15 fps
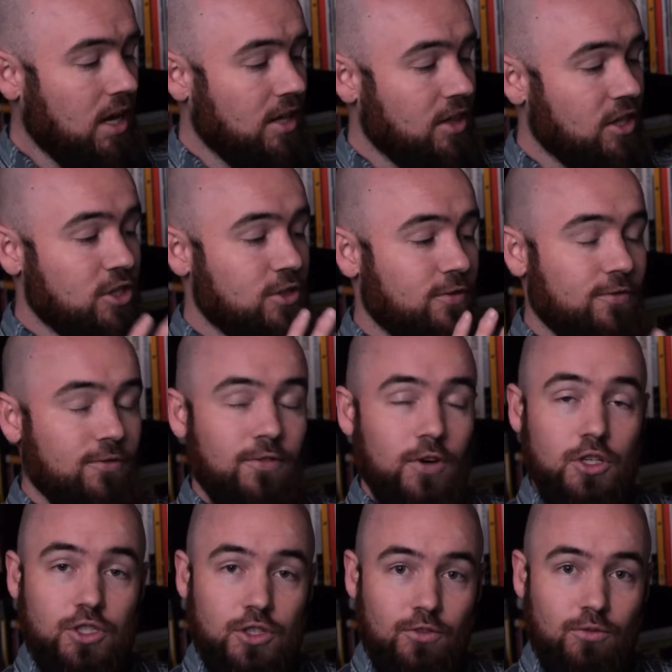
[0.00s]
This
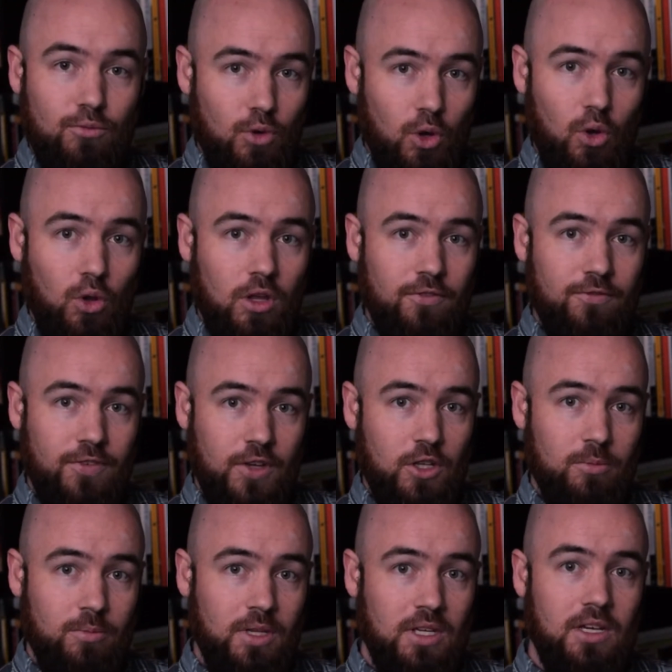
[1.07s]
first roll of
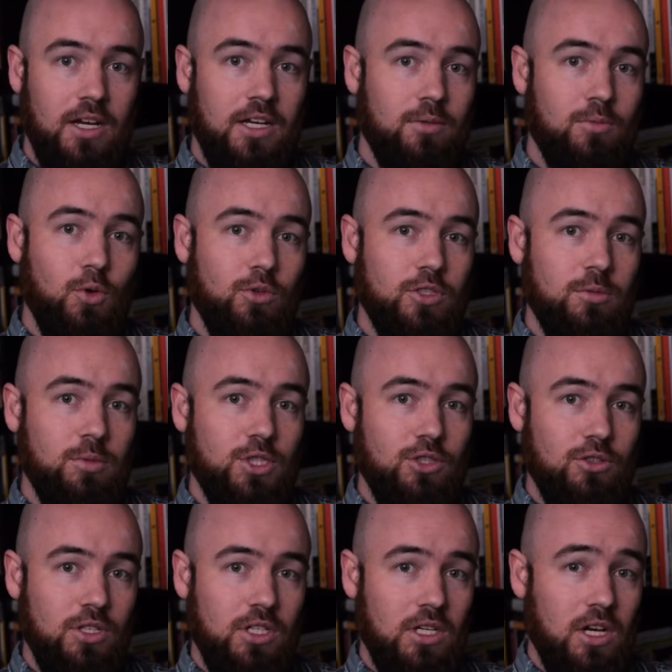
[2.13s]
film I am going to be
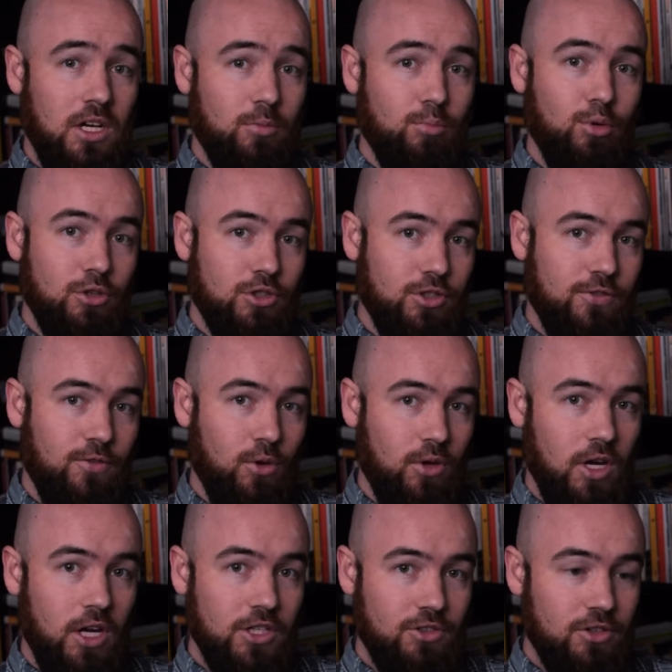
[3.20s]
shooting on Portra
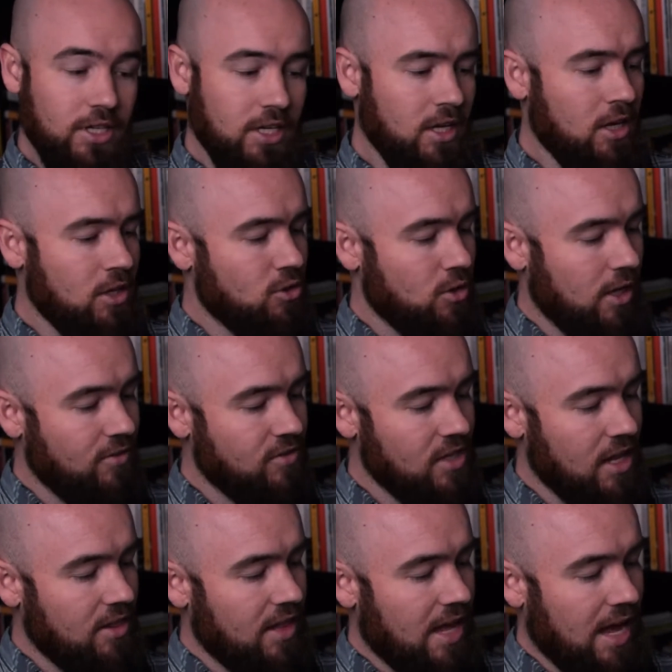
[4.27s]
400, so I have
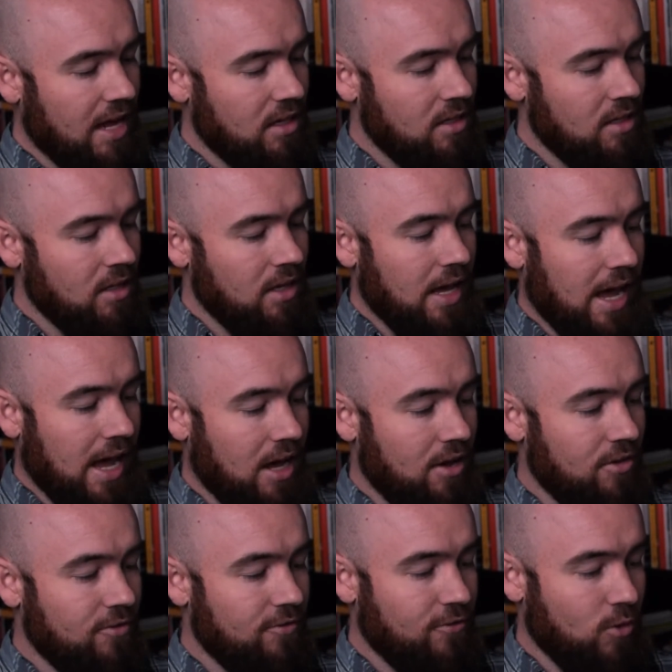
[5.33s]
set that
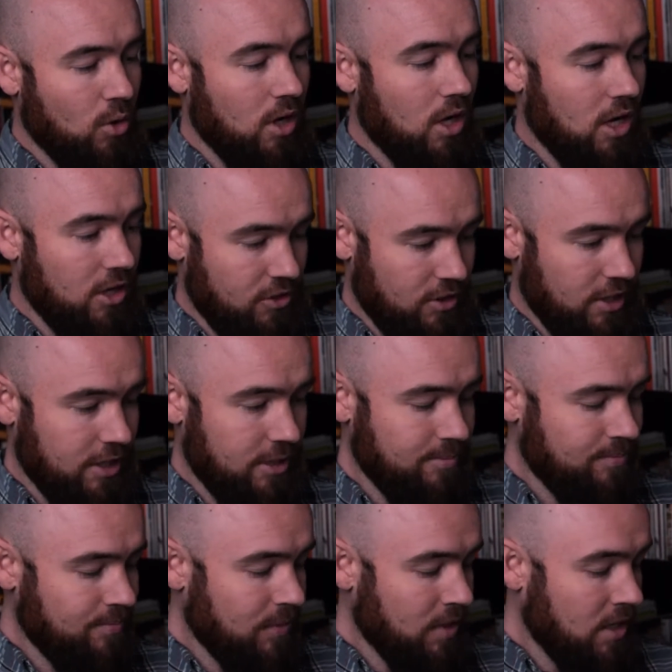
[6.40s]
at 400.
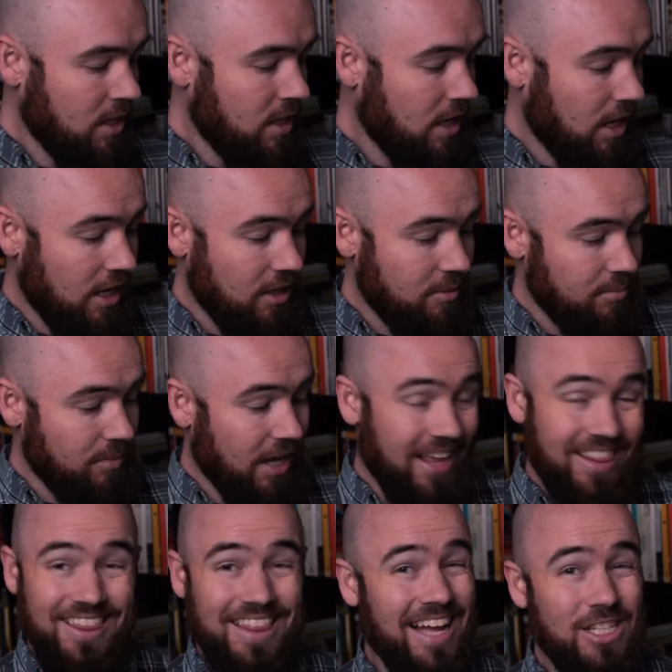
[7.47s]

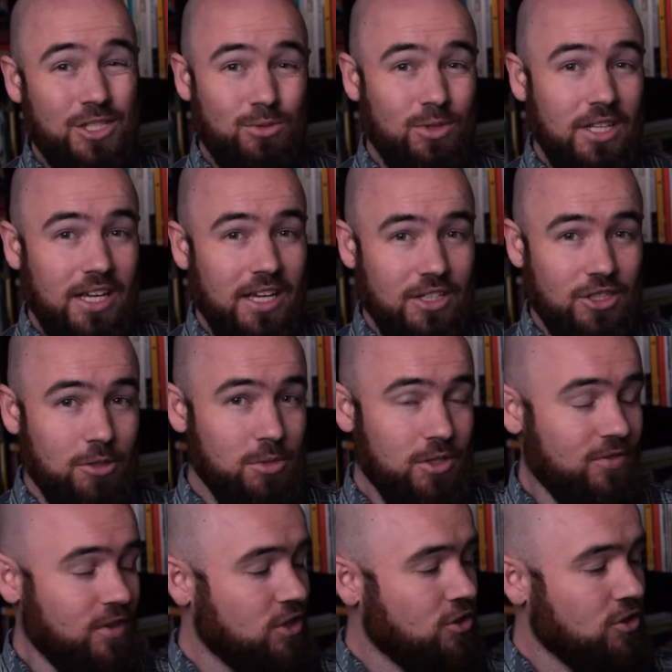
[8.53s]
And that's really it. In terms of
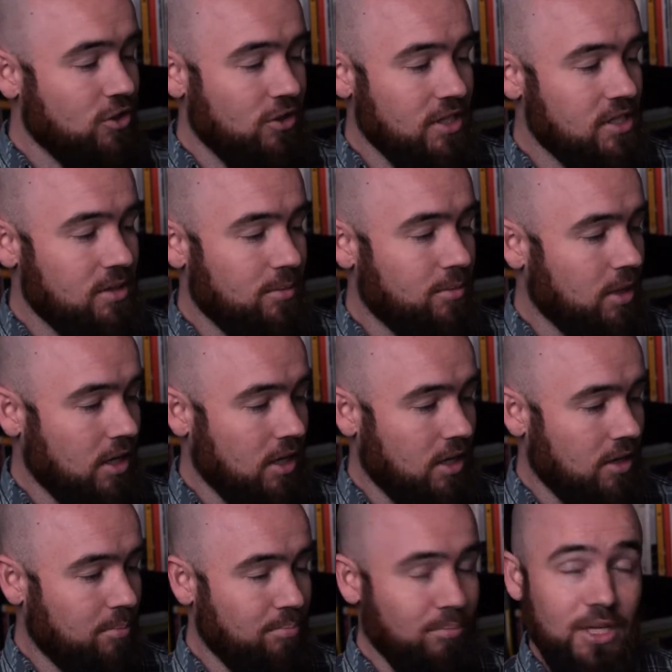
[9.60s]
features, there is
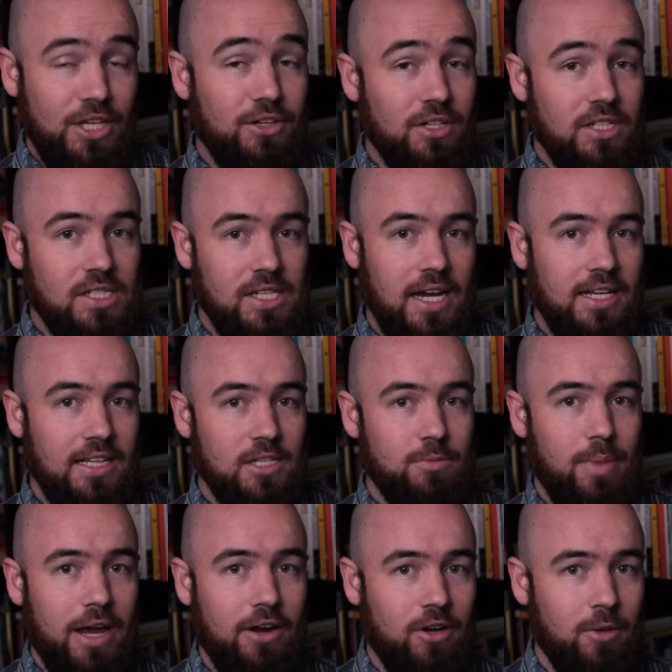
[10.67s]
a meter inside that's
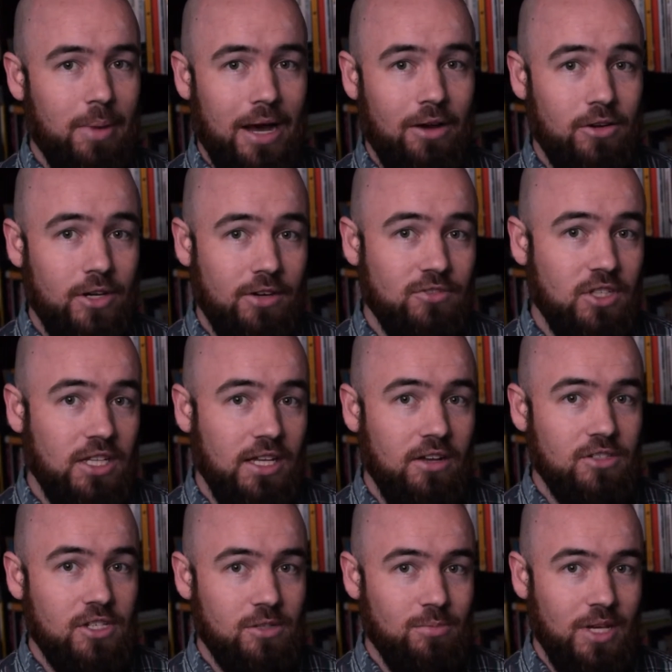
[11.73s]
battery powered. Everything
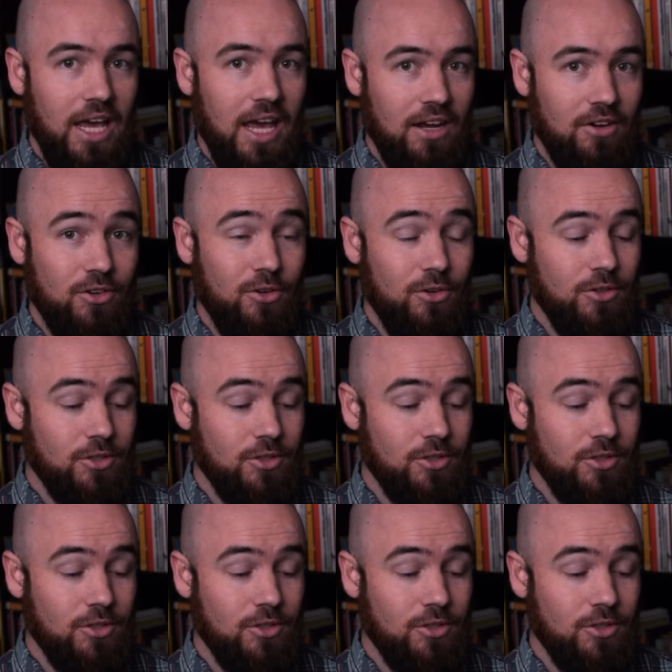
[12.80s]
else is mechanical.